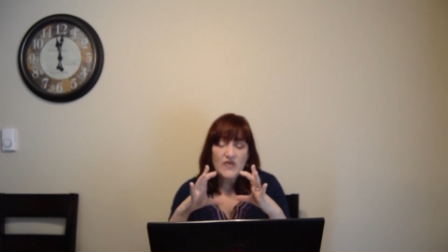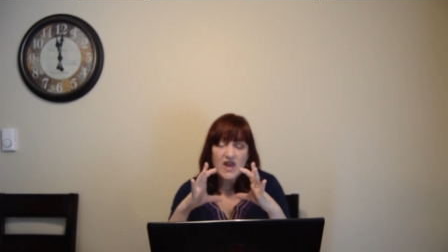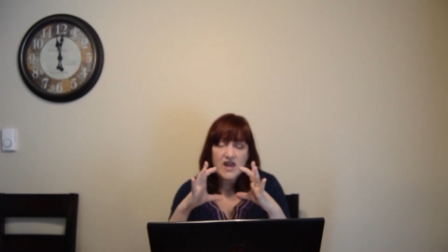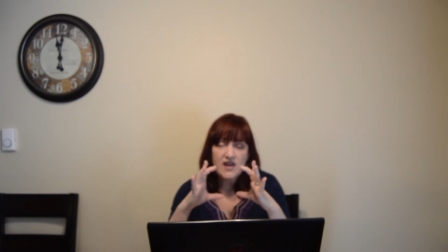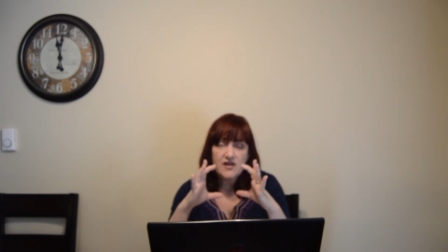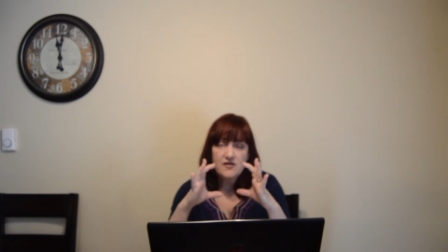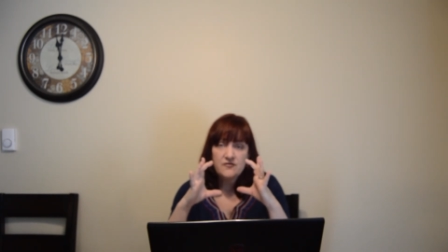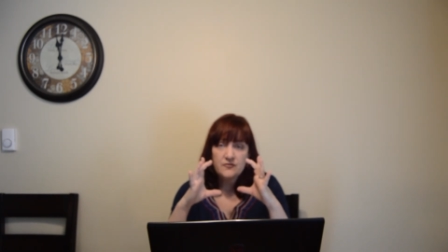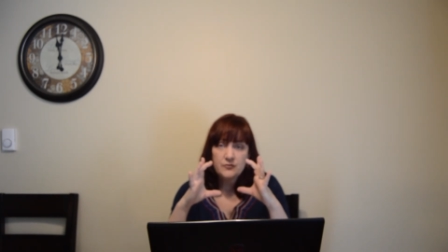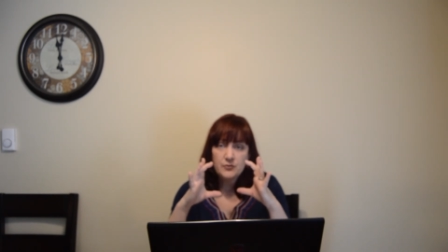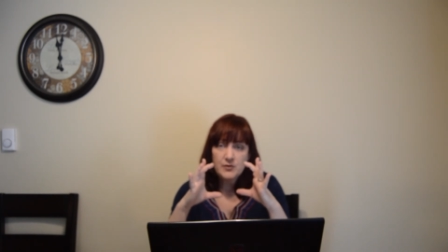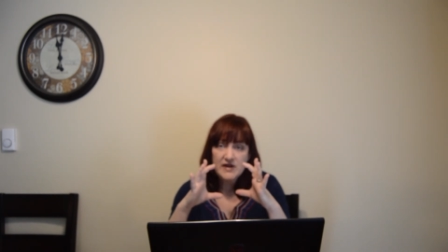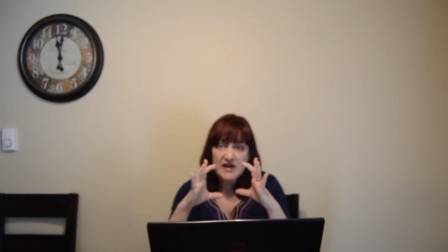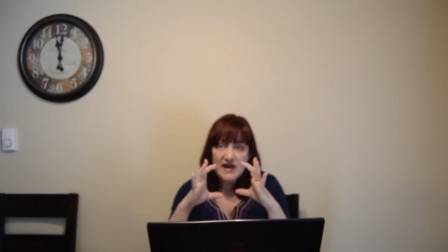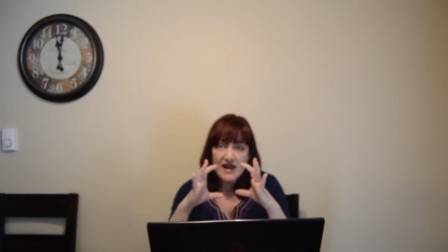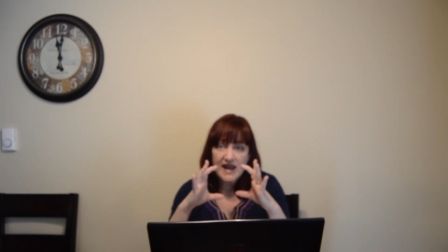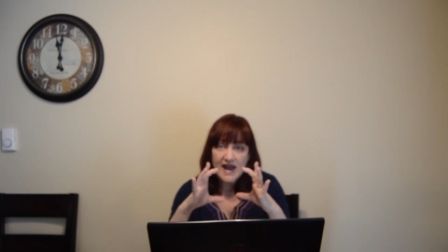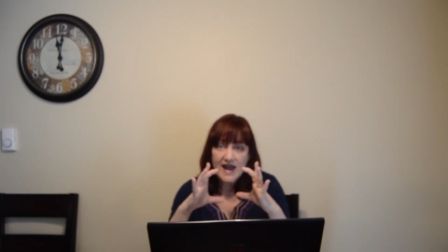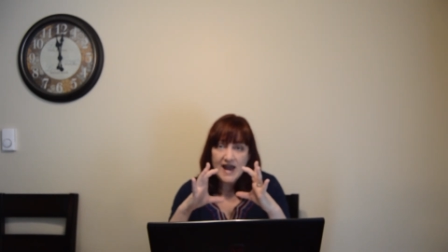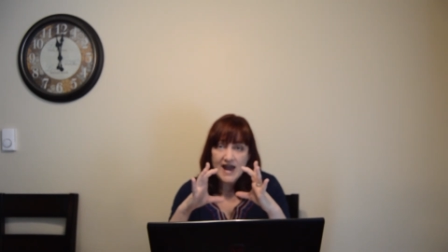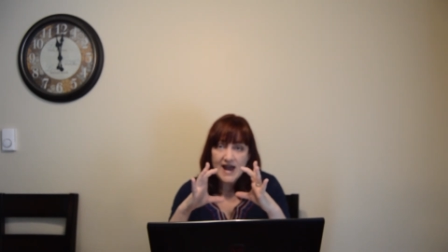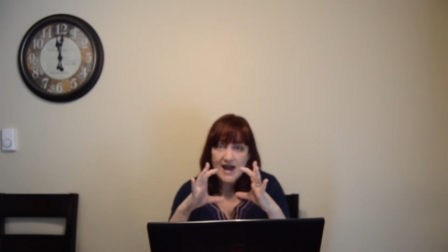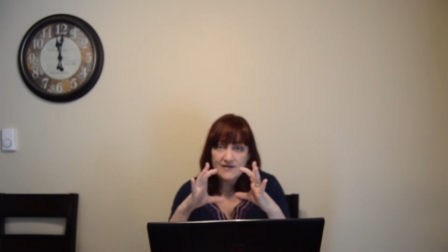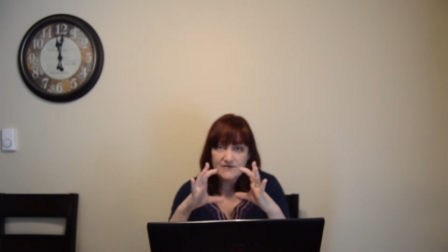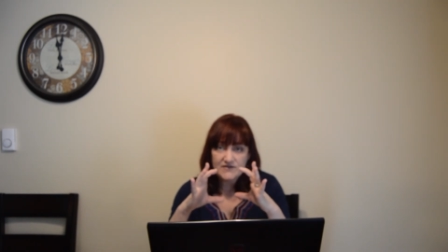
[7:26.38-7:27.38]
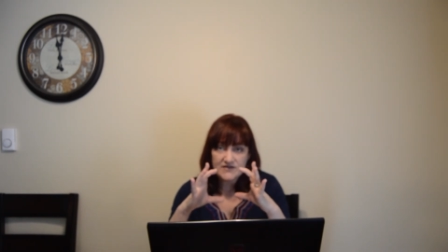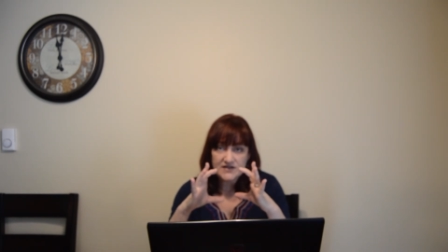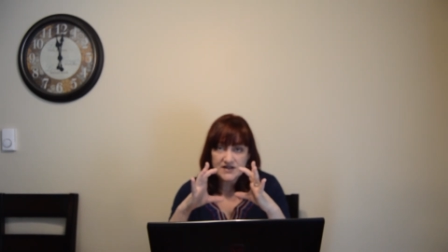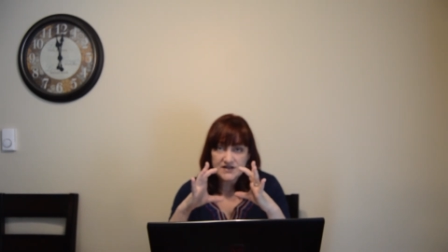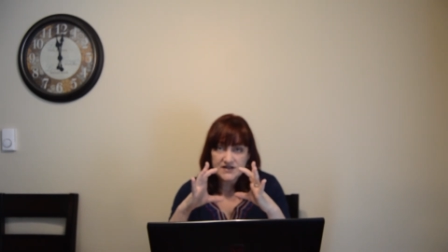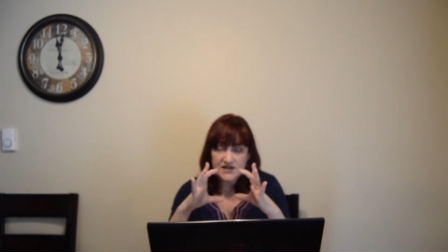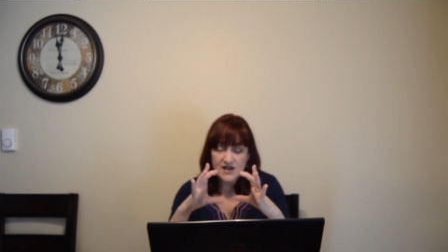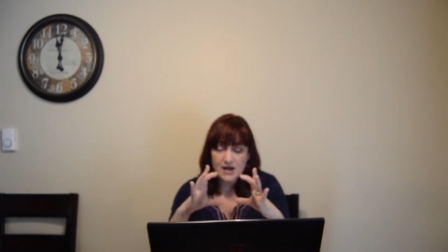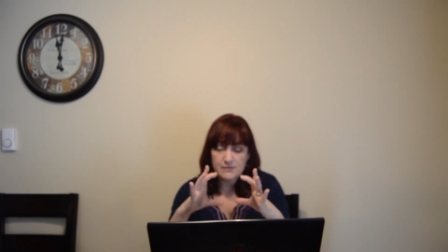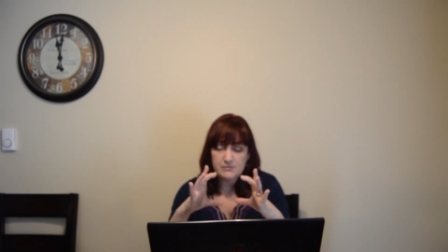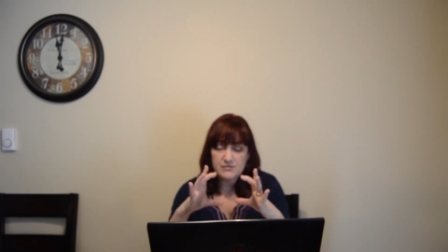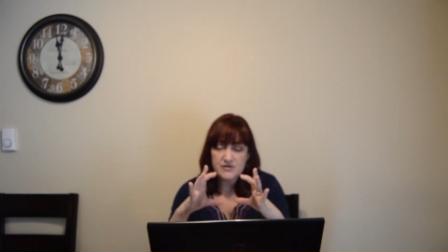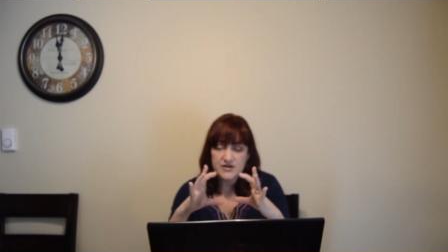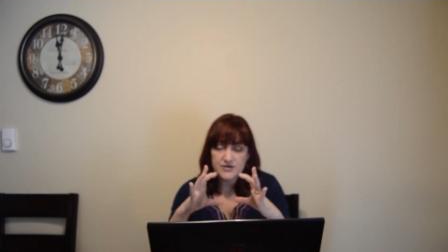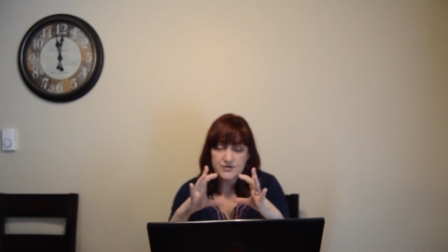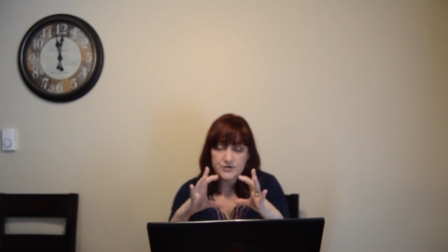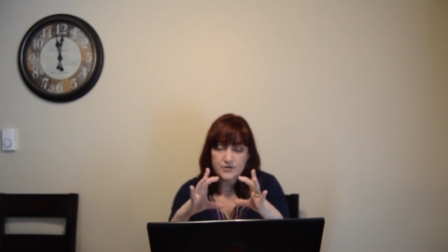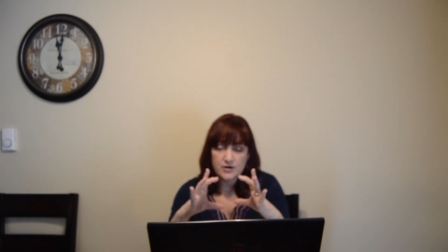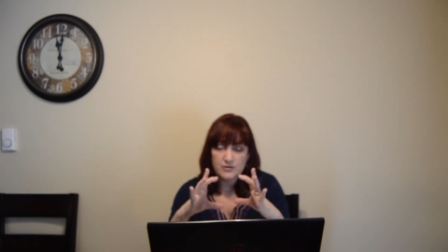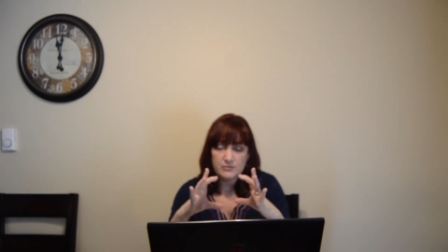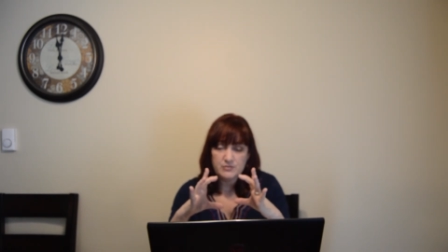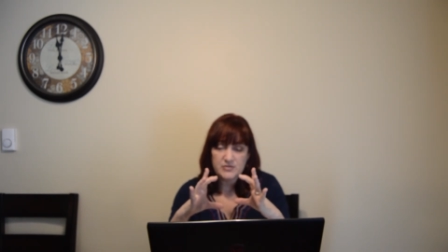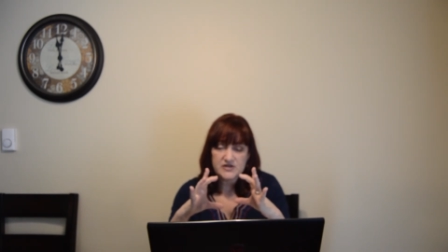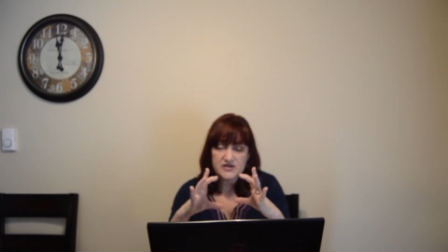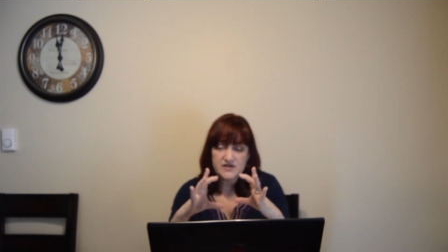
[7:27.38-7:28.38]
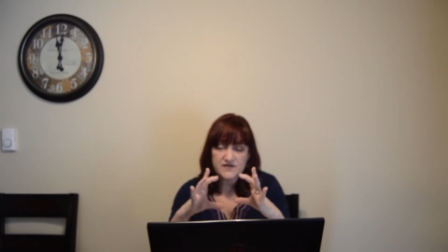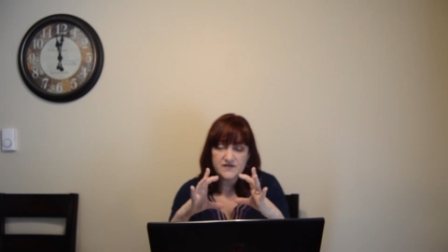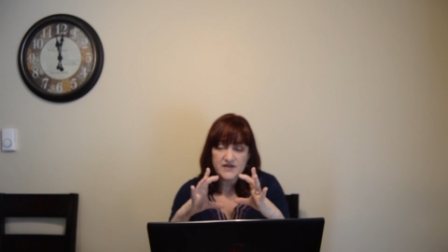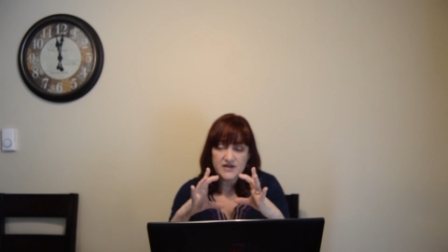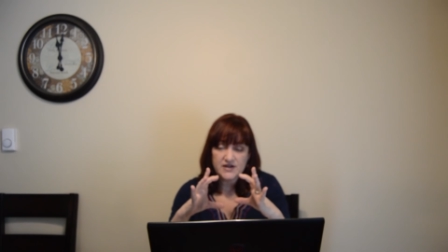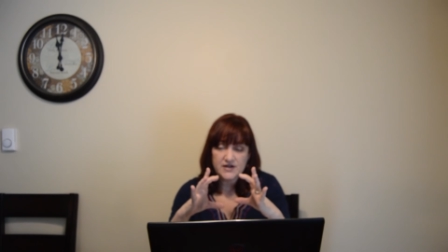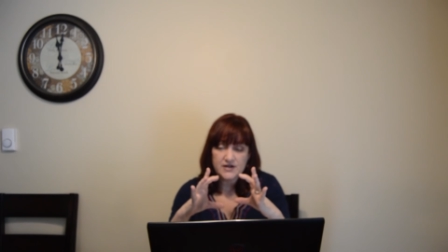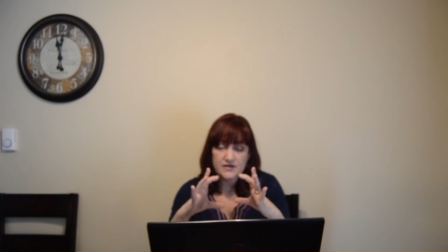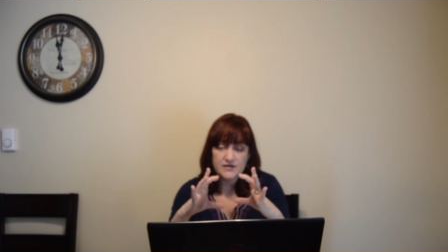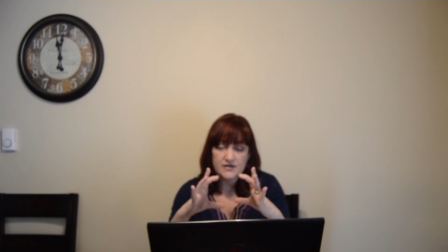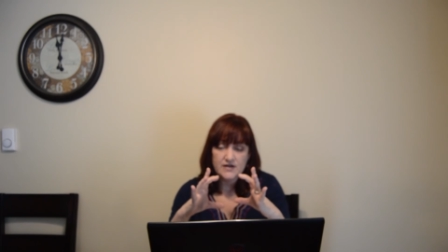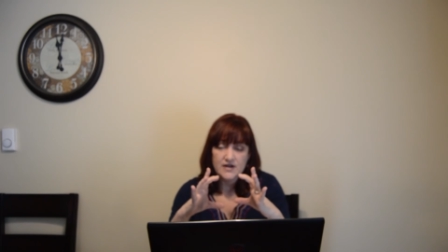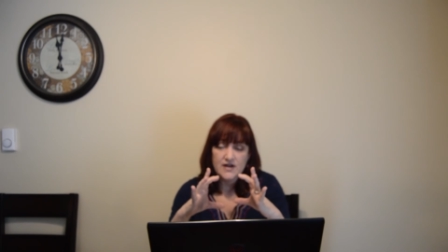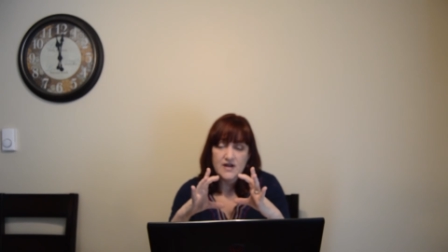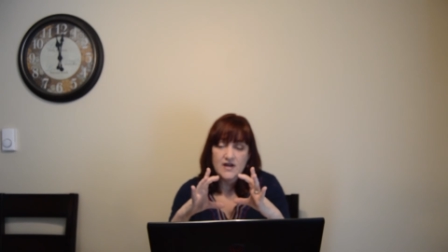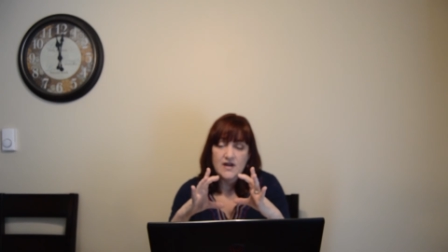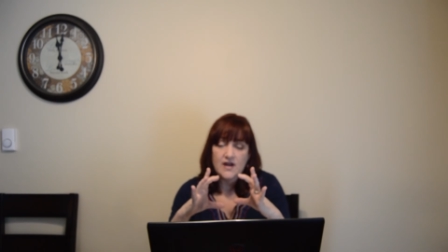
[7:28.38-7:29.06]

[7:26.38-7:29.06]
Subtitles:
if we have at the top of the troposphere